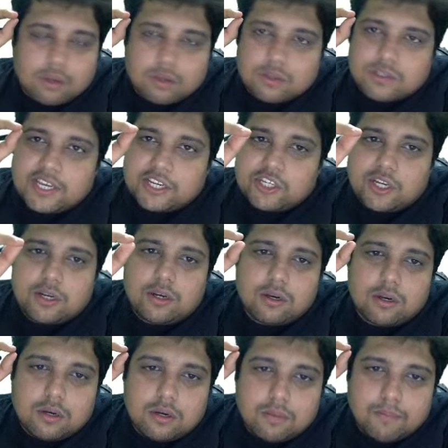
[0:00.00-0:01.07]

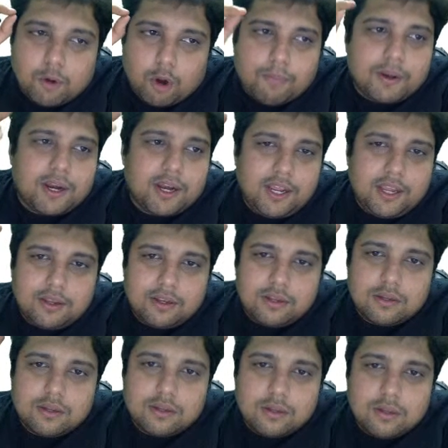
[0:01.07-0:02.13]
session properly.
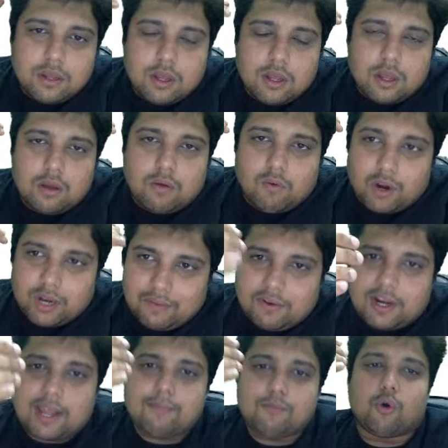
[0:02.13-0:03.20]

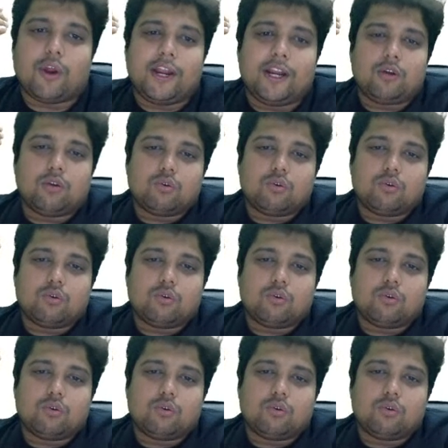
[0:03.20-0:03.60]
Whatever I am going